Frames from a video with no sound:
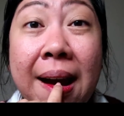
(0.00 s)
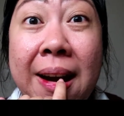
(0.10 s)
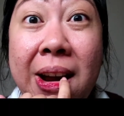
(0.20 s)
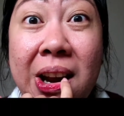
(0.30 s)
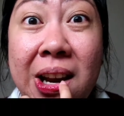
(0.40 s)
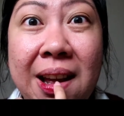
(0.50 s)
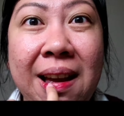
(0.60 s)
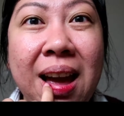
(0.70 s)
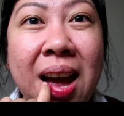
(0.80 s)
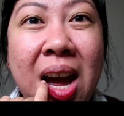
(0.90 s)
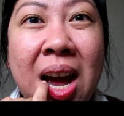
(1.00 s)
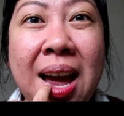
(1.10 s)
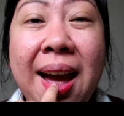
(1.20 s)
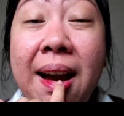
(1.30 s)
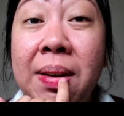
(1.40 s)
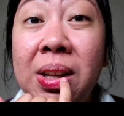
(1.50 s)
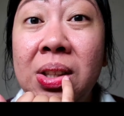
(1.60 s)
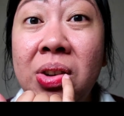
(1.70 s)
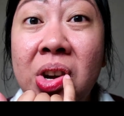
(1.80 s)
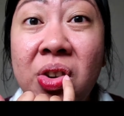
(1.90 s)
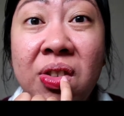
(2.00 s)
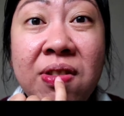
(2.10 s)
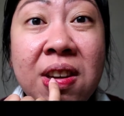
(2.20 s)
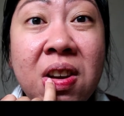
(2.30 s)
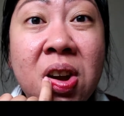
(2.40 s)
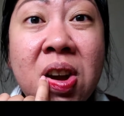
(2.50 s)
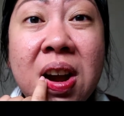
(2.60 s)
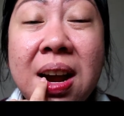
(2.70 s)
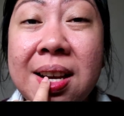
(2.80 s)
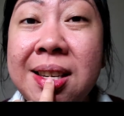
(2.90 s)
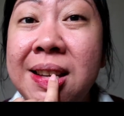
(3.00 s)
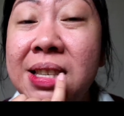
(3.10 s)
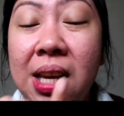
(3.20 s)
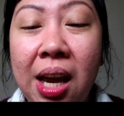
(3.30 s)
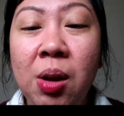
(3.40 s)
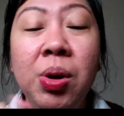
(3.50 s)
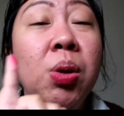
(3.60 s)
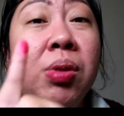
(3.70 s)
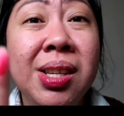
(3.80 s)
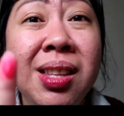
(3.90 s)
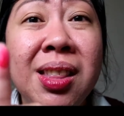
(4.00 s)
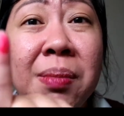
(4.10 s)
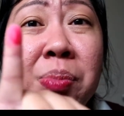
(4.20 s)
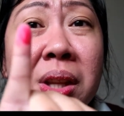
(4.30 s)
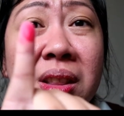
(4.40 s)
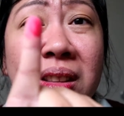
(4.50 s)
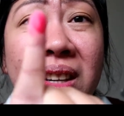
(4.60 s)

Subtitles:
I know. I'm not doing a review since I don't want to waste the lip tint.